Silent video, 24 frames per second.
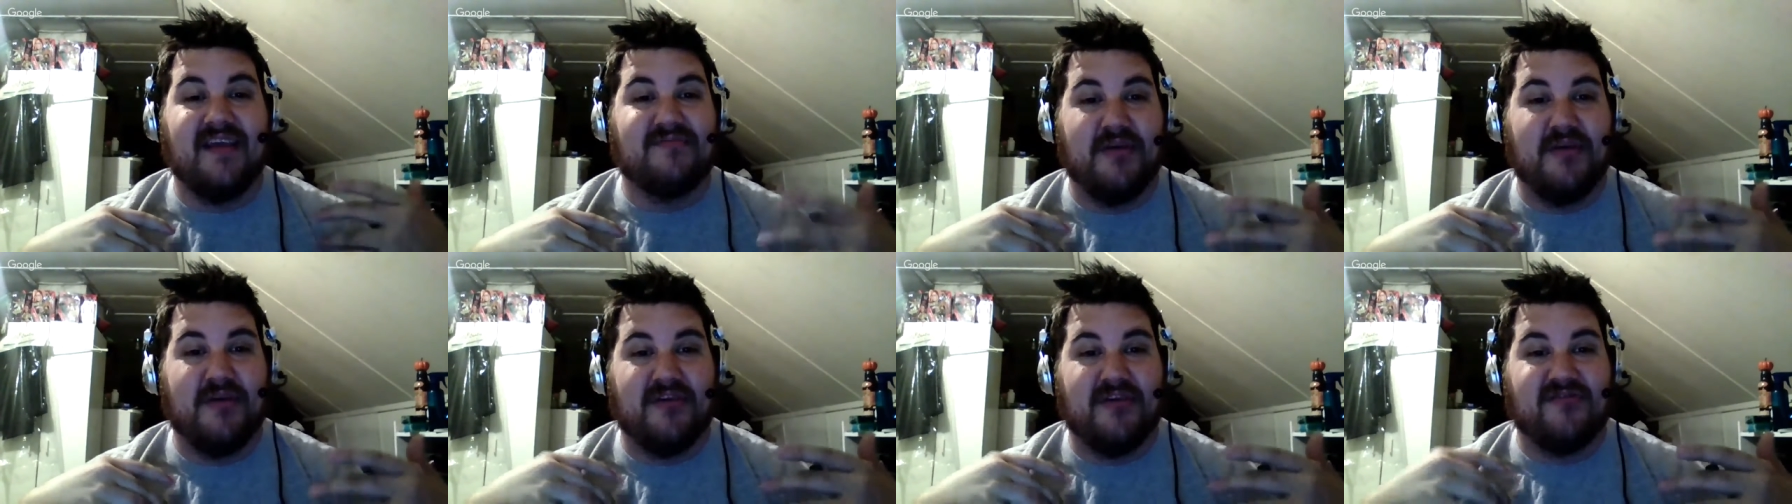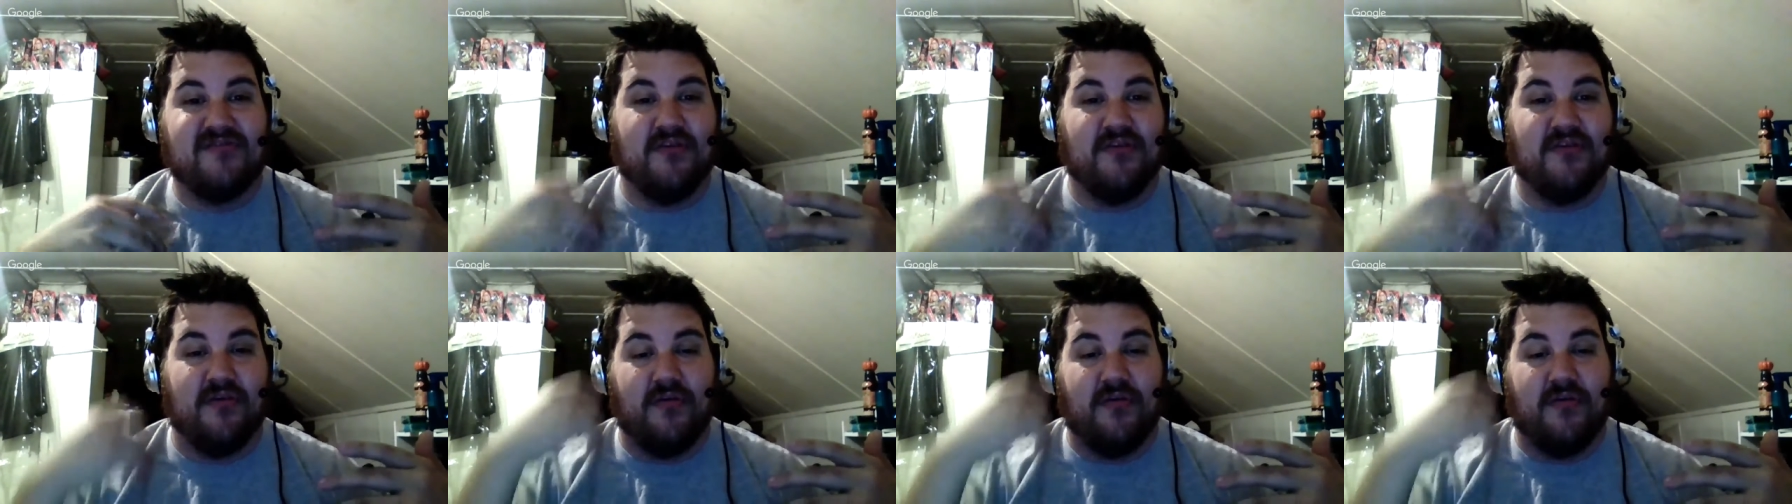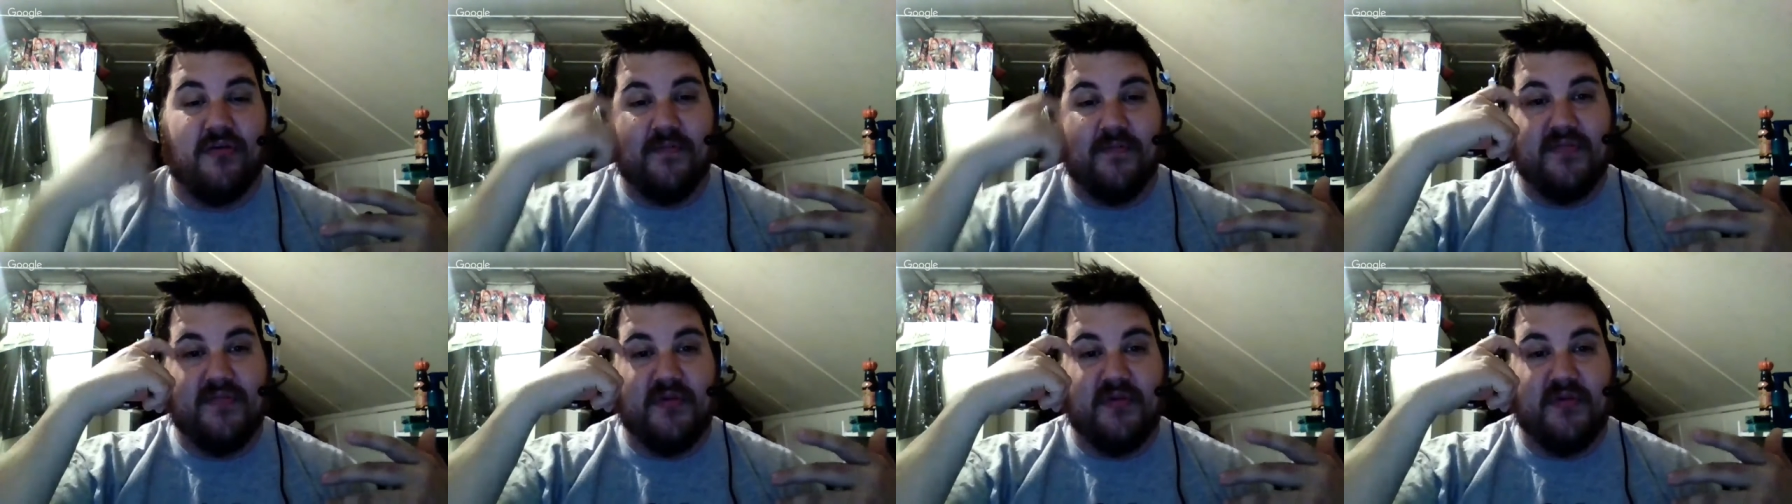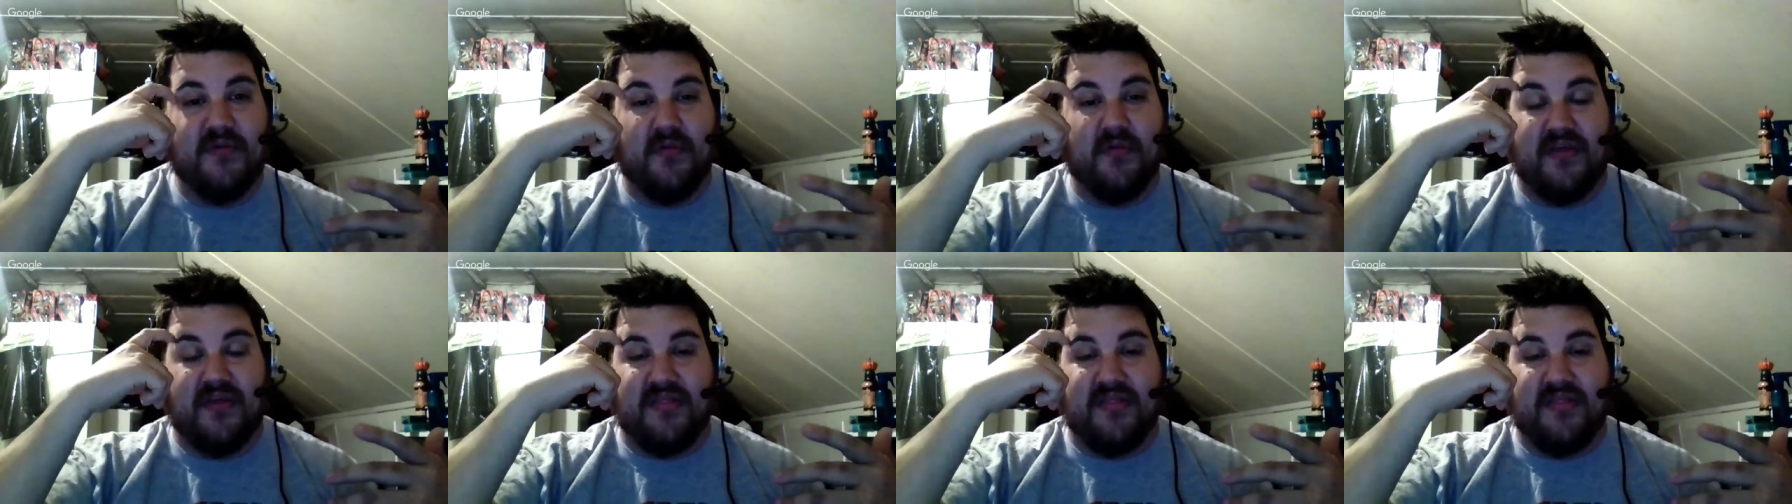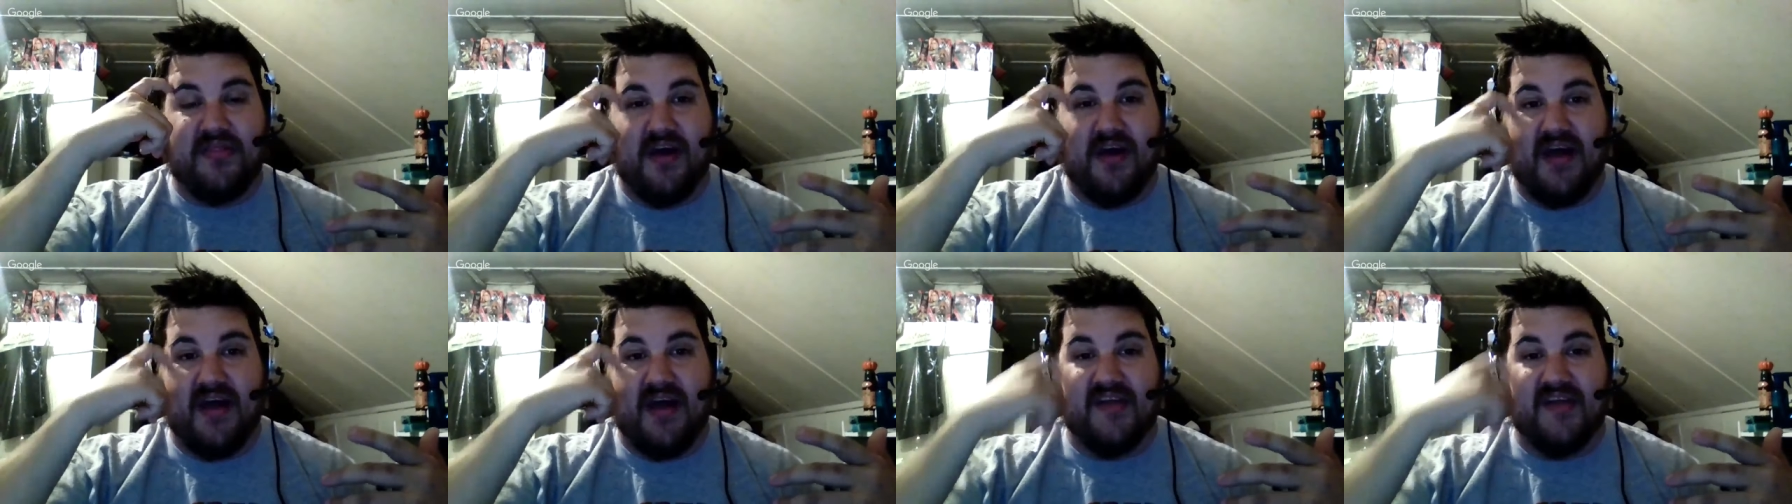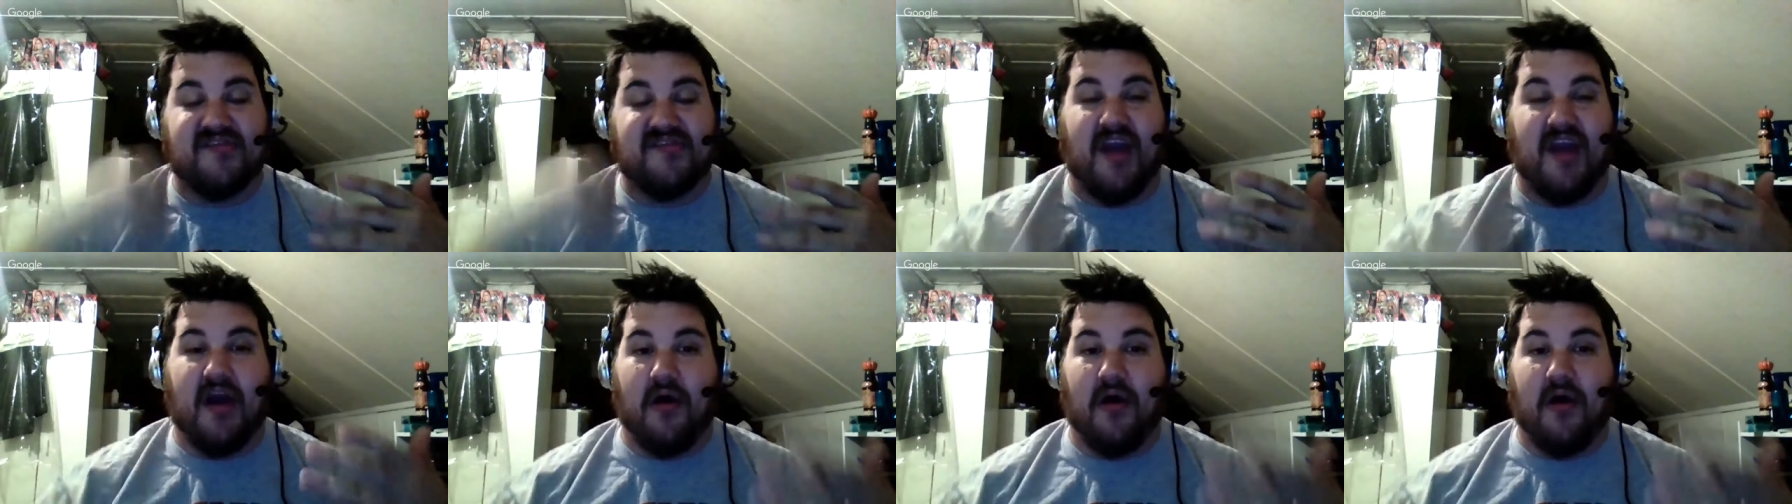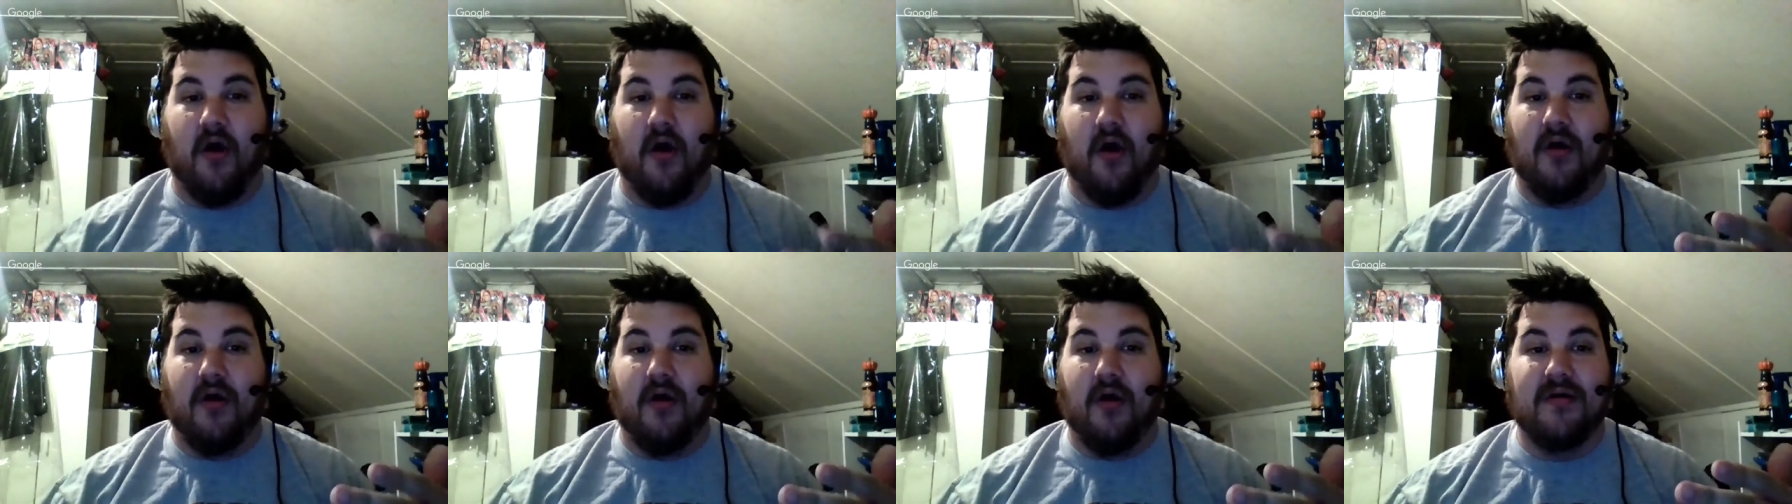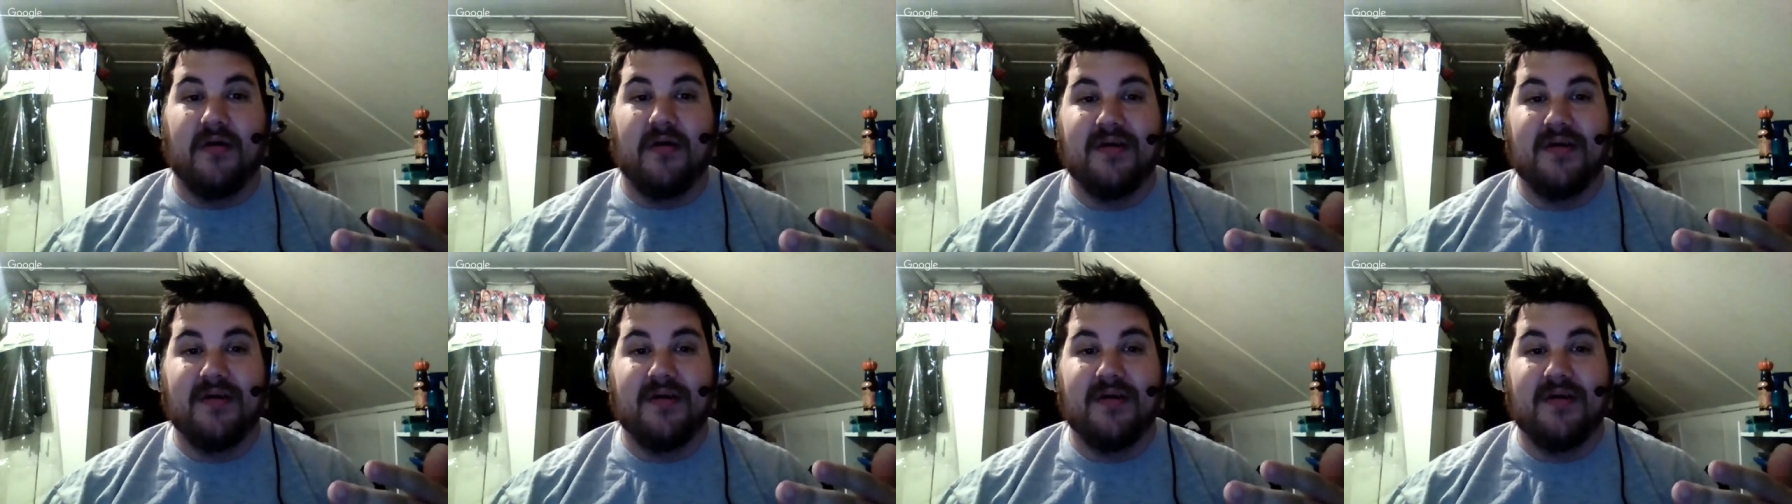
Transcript: picture with uh, Scott Hall